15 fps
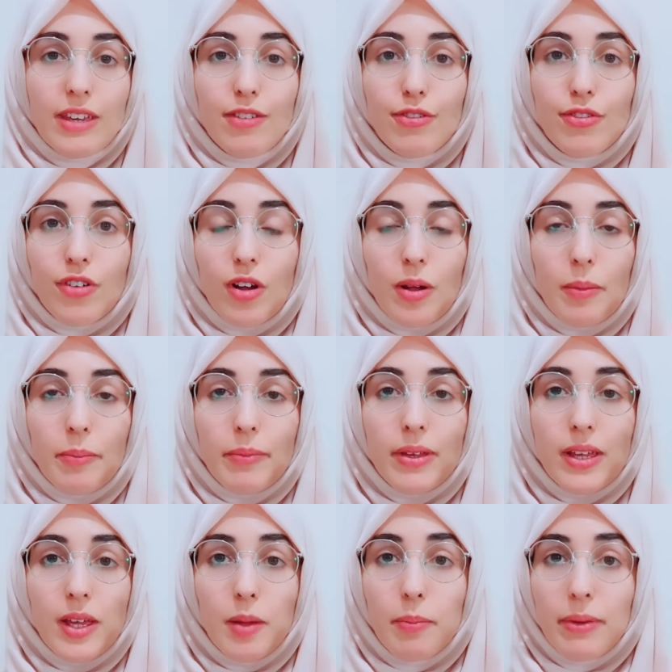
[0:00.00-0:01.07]
from
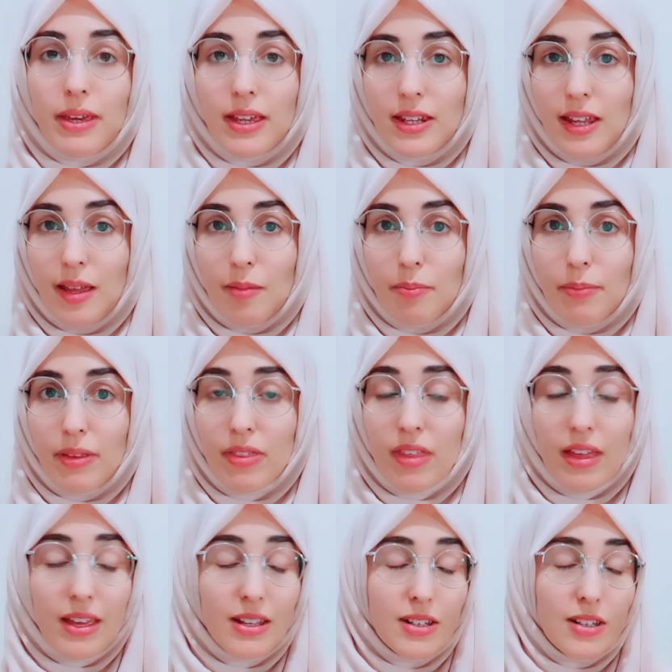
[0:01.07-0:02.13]
B&M, but
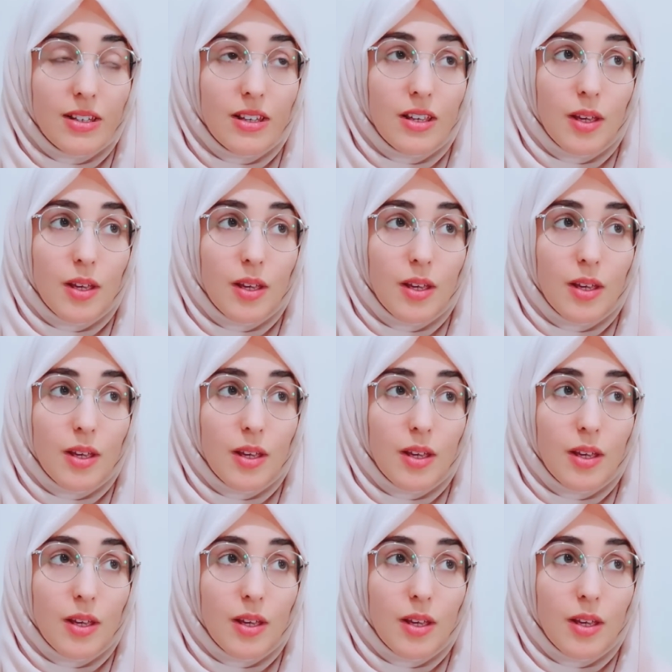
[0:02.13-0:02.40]
they're in